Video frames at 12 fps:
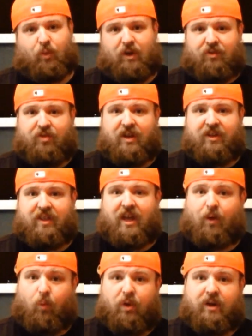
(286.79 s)
What do you think of
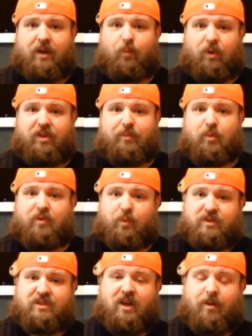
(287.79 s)
that? A One-Eyed Willie movie
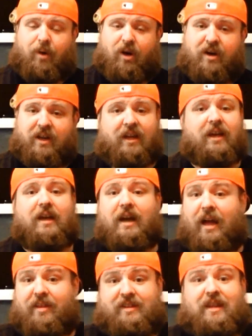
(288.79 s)
with Tom Hardy?
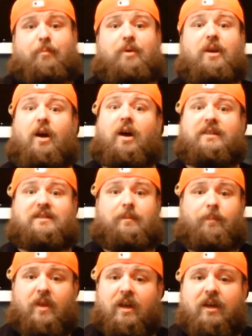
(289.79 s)
I think that'd be awesome.